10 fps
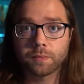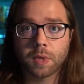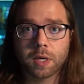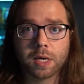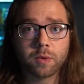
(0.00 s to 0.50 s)

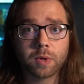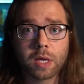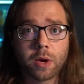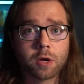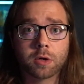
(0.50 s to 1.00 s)
Now that we
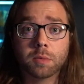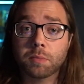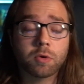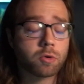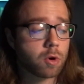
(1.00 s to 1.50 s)
got our
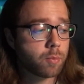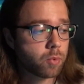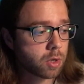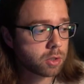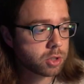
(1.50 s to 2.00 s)
computer up, we're
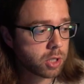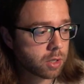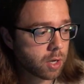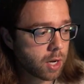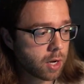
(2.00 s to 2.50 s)
going to
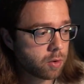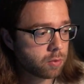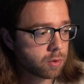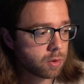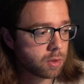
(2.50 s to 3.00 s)
check
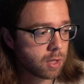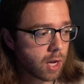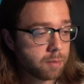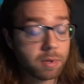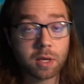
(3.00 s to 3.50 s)
out the
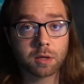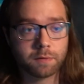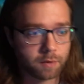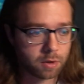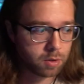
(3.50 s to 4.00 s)
IP
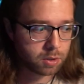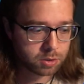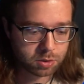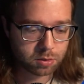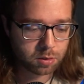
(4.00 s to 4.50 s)
configuration.